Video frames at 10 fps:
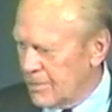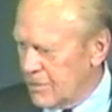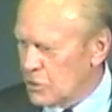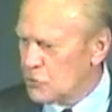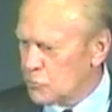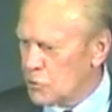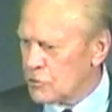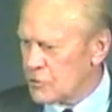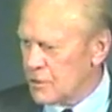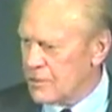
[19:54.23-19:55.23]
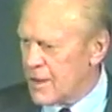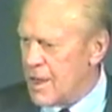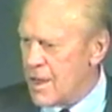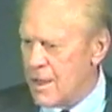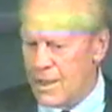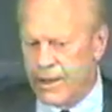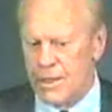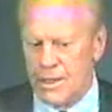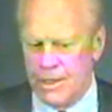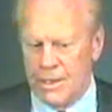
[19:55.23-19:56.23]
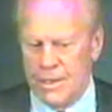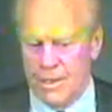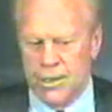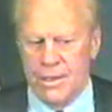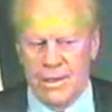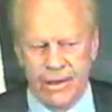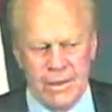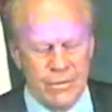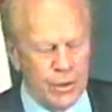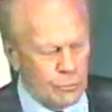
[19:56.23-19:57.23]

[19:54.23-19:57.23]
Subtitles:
This was the day that